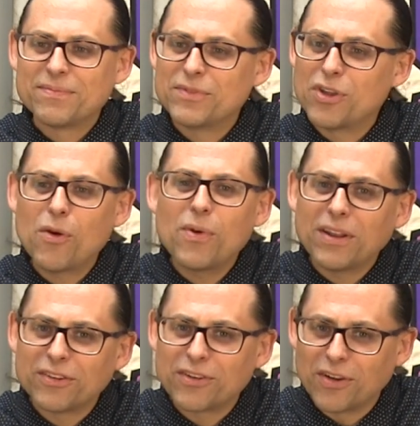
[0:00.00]
No one
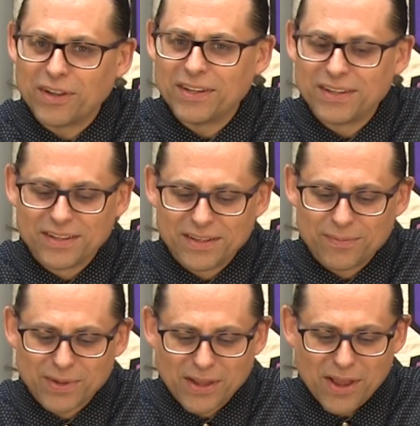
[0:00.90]
is good
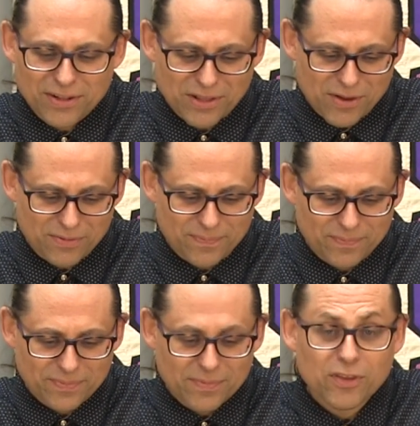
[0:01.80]
but God alone.
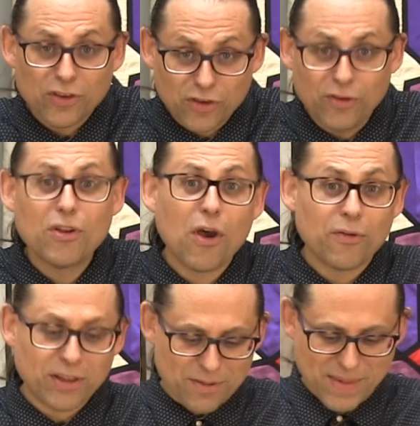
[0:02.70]
You know
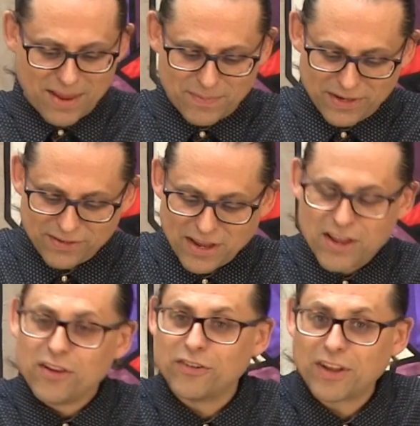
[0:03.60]
the commandments.
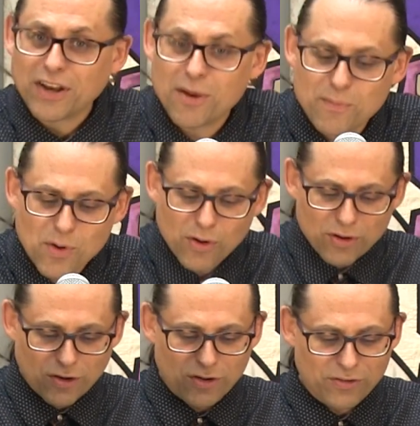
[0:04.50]
You shall not
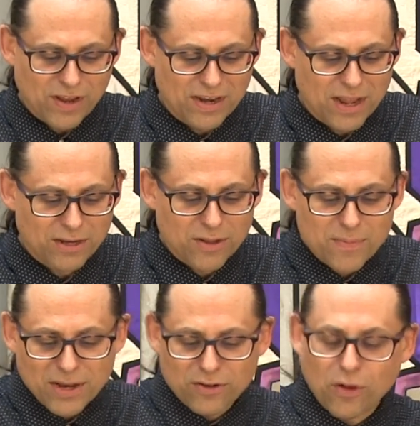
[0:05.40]
murder. You shall not
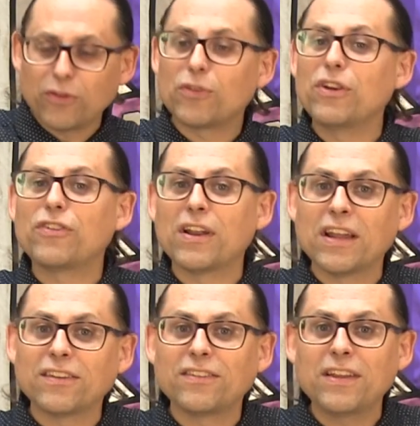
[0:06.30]
commit adultery. You shall
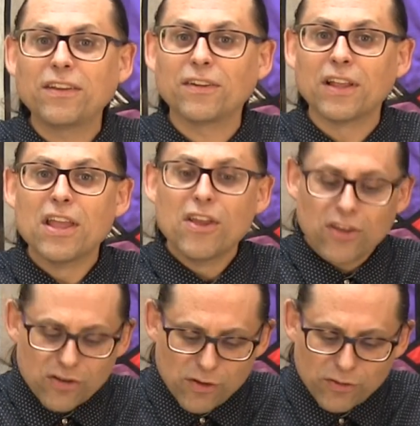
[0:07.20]
not steal.
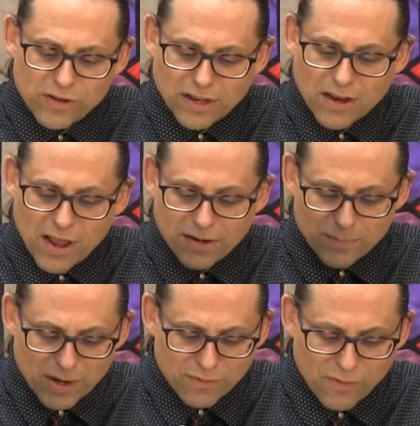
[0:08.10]
You shall
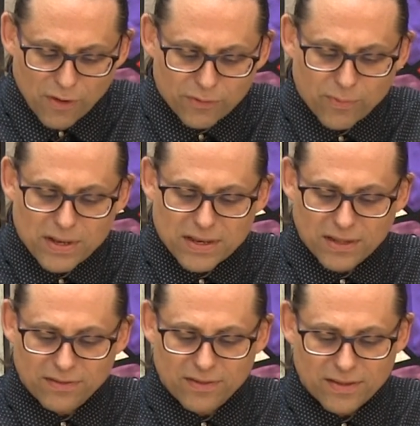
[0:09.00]
not bear false
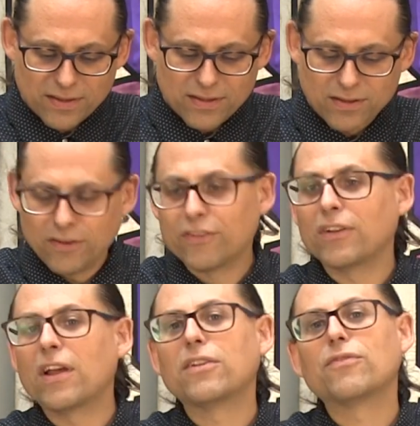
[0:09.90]
witness. You shall
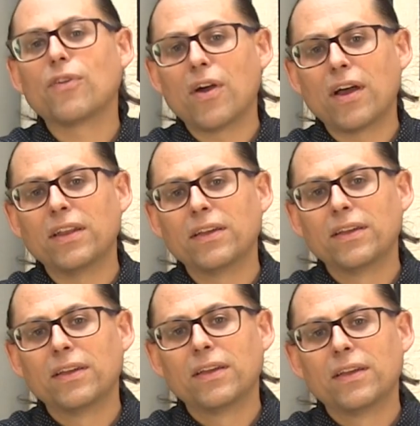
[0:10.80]
not defraud.
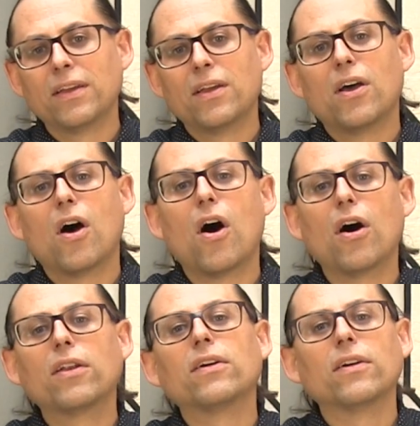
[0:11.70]

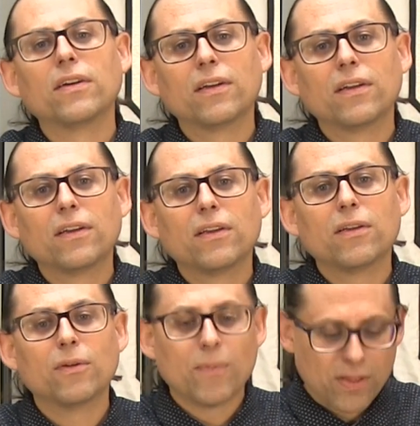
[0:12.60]
Honor
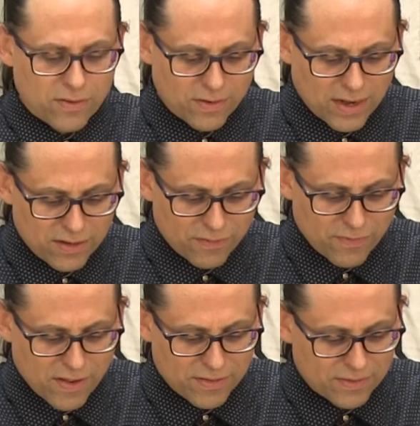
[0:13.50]
your mother and your
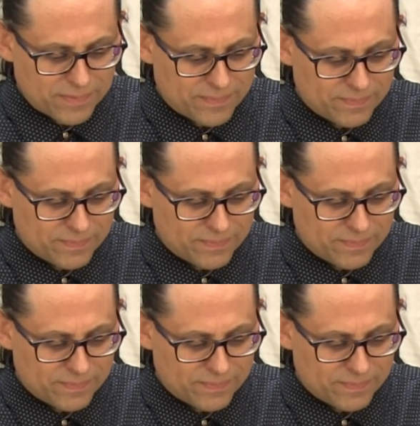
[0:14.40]
father.